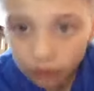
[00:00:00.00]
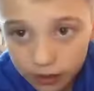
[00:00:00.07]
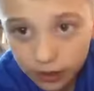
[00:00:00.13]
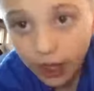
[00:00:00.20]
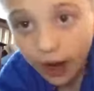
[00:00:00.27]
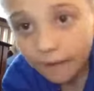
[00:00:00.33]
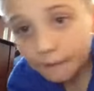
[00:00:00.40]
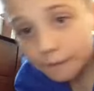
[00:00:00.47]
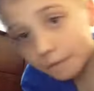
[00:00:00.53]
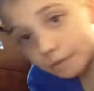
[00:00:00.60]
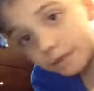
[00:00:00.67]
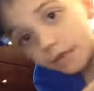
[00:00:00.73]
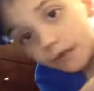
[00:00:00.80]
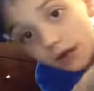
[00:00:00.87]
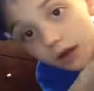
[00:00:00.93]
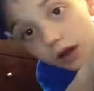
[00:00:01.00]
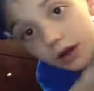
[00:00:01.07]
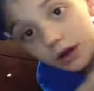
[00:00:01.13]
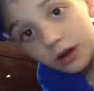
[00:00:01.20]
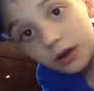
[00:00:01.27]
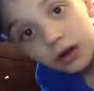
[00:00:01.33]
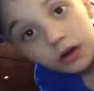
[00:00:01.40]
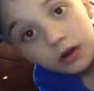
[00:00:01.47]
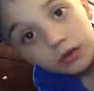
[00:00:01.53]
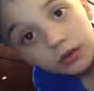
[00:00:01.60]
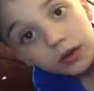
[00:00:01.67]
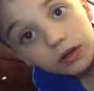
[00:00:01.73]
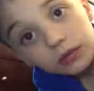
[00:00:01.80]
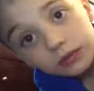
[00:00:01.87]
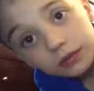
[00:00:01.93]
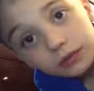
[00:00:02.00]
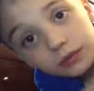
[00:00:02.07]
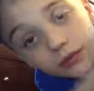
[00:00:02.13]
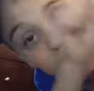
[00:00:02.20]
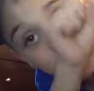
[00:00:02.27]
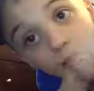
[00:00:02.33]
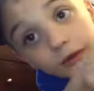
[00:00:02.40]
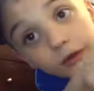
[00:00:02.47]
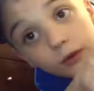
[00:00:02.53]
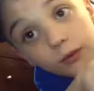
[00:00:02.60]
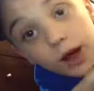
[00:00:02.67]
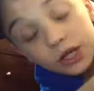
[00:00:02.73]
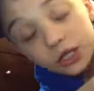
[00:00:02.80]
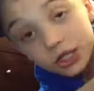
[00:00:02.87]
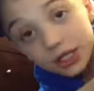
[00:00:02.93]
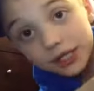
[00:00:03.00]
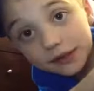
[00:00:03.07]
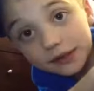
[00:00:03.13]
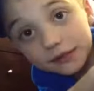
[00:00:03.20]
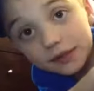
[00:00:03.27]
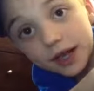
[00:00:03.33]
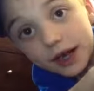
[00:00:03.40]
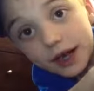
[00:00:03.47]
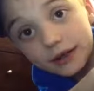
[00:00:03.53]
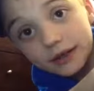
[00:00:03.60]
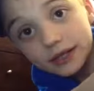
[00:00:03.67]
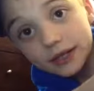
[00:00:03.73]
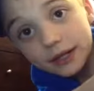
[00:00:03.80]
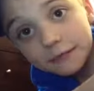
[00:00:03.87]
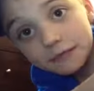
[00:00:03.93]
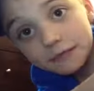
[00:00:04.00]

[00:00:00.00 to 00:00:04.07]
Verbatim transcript: Yeah. Well, thank you for watching, guys.